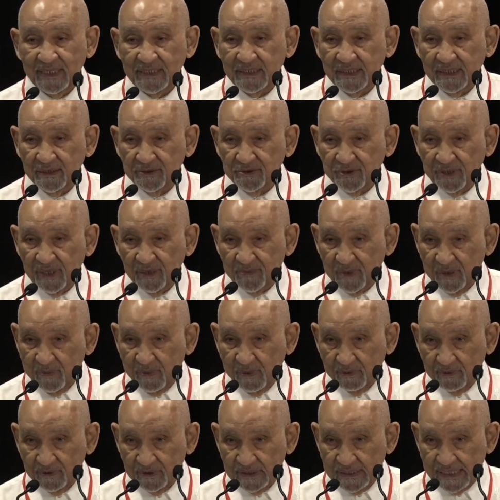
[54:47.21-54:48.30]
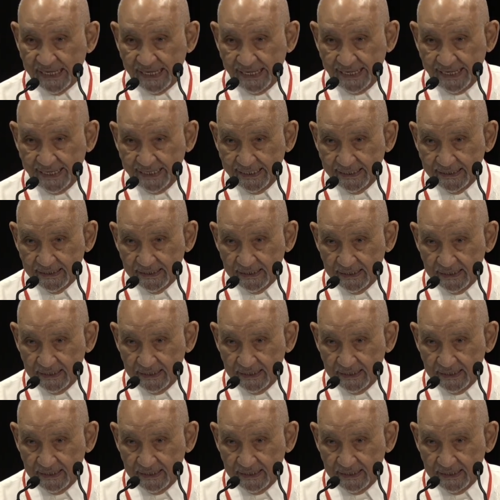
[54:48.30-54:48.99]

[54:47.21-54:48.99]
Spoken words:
tells you how many people died